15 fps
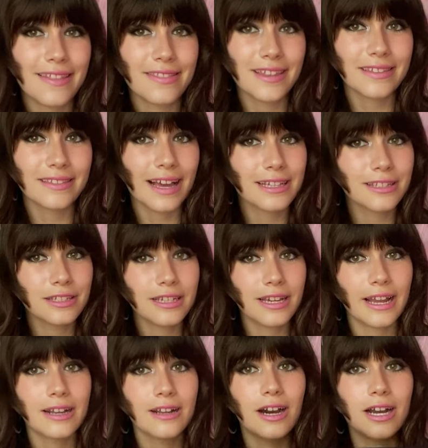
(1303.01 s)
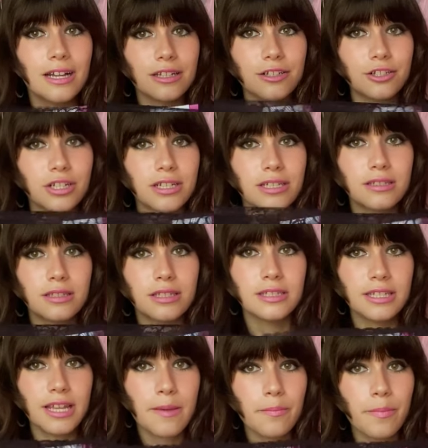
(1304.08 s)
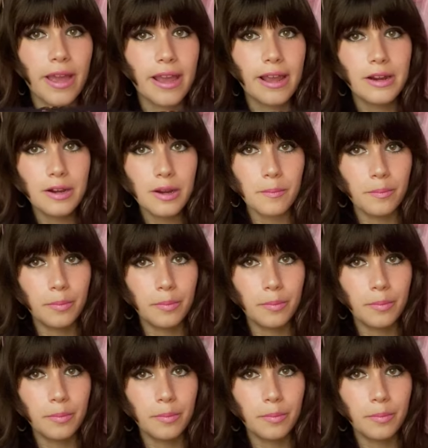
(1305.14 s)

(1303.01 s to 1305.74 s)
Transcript: And then lastly, I got just the same pair,